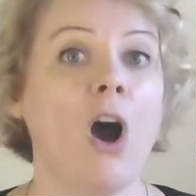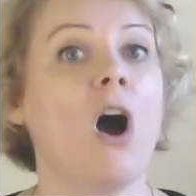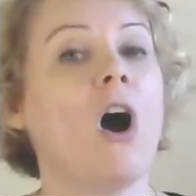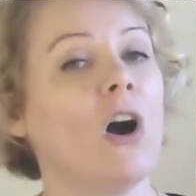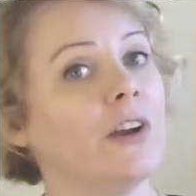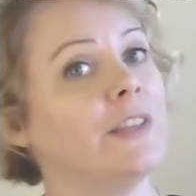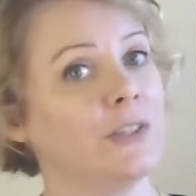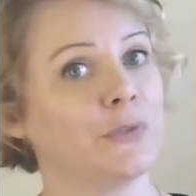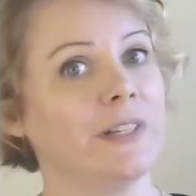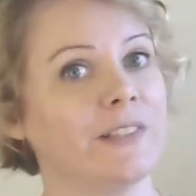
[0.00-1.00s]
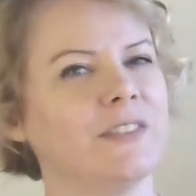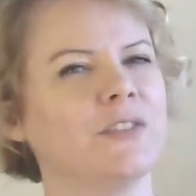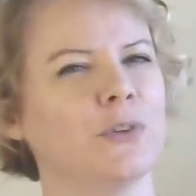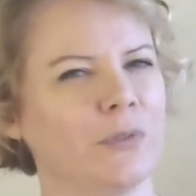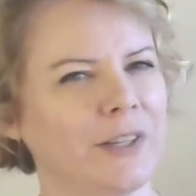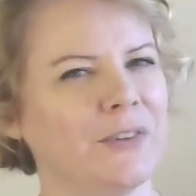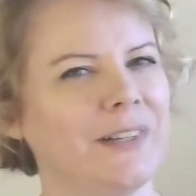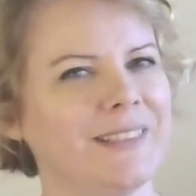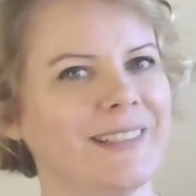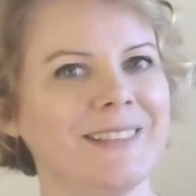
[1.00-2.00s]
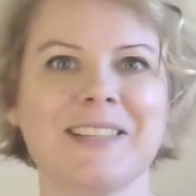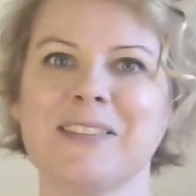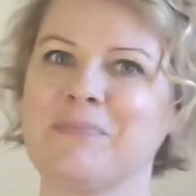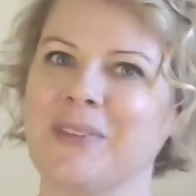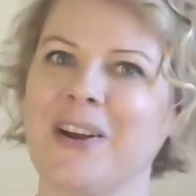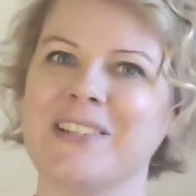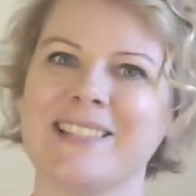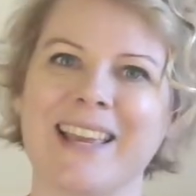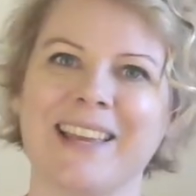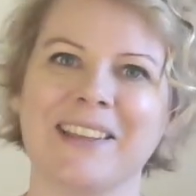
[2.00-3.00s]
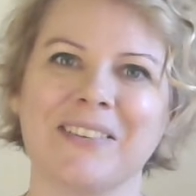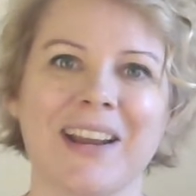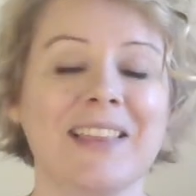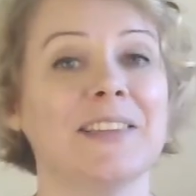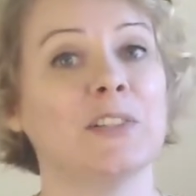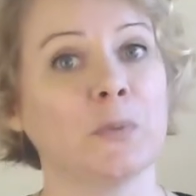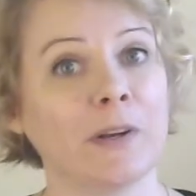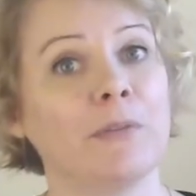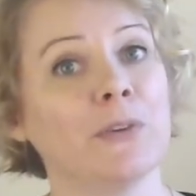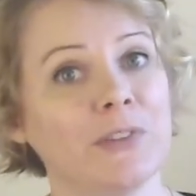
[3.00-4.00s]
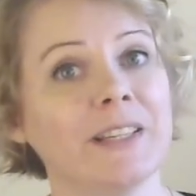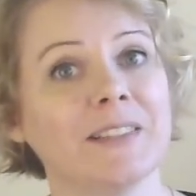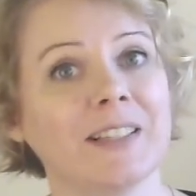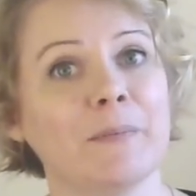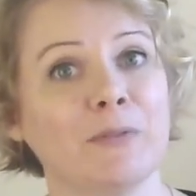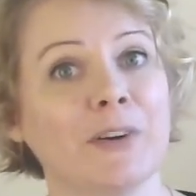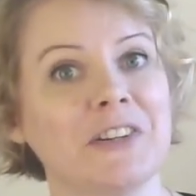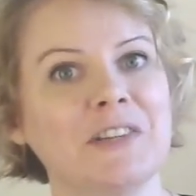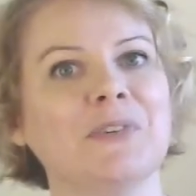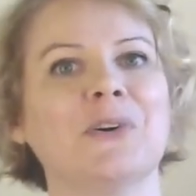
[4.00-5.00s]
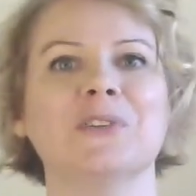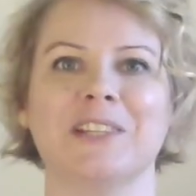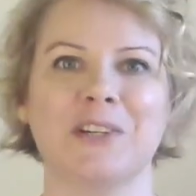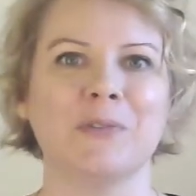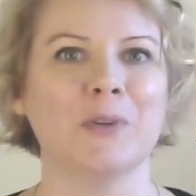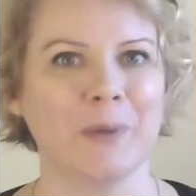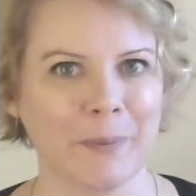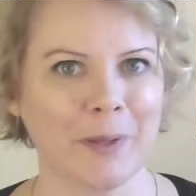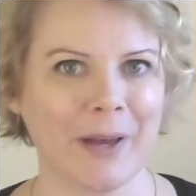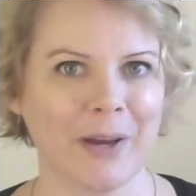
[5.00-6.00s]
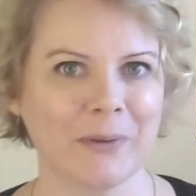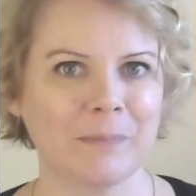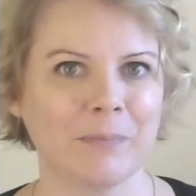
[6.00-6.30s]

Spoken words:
Are these reasons the real reasons? Hard to say, right? This is one of those things that can be very difficult to interview people about.